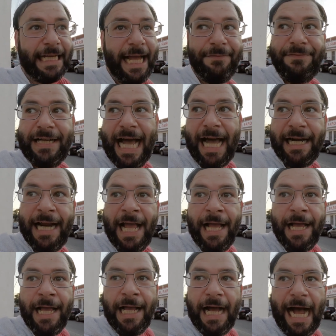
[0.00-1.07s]
I've not,
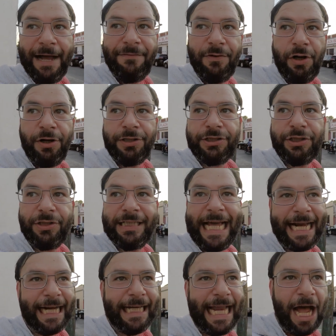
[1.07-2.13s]
I've learned to
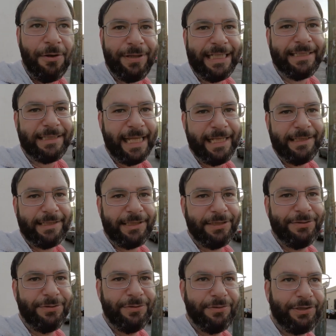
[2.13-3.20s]
not allow these things
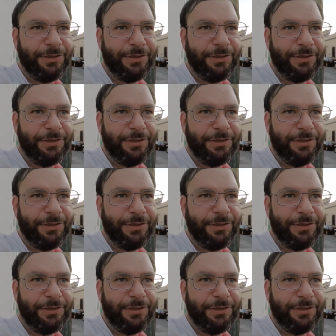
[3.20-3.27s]
to,